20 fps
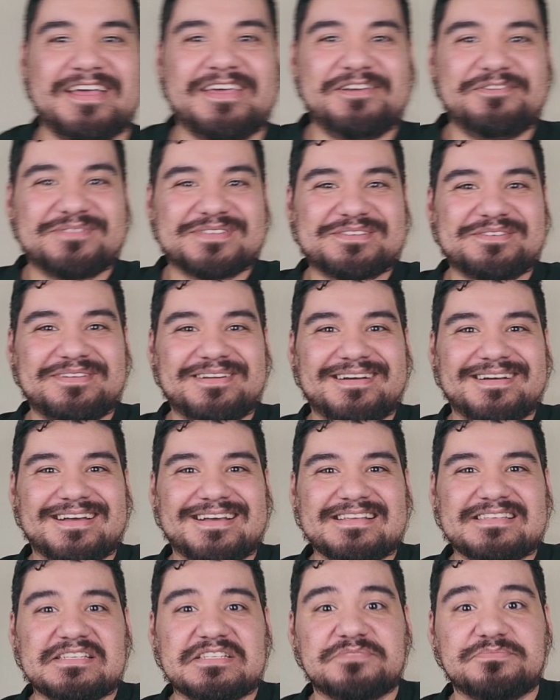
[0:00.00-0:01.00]
Hey, what's going on,
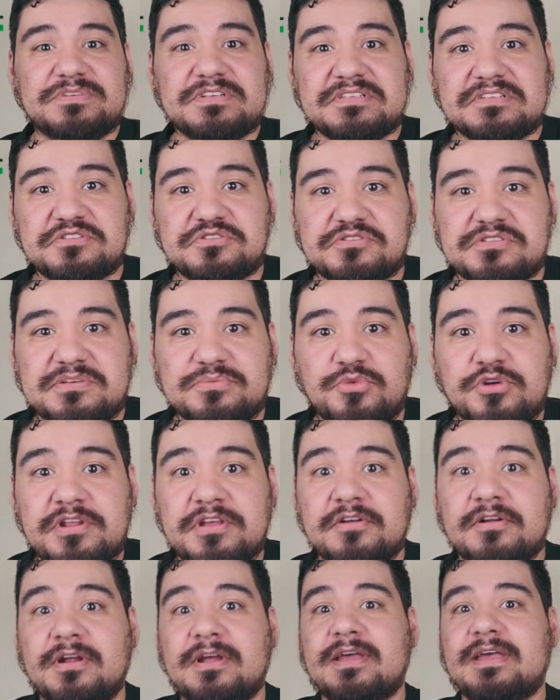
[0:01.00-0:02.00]
guys? It's me, Digital Dimwit
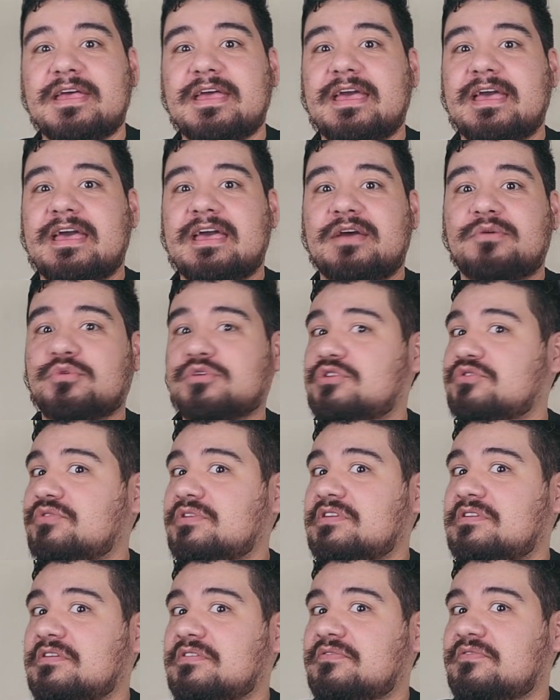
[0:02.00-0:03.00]
here, and we're doing
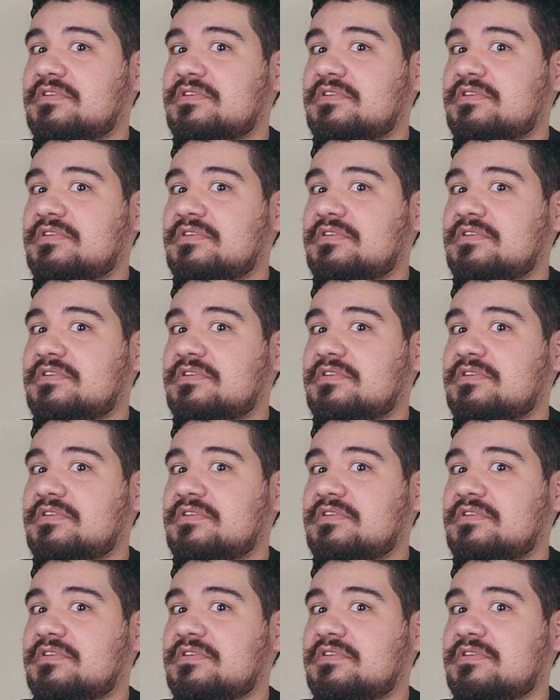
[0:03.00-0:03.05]
another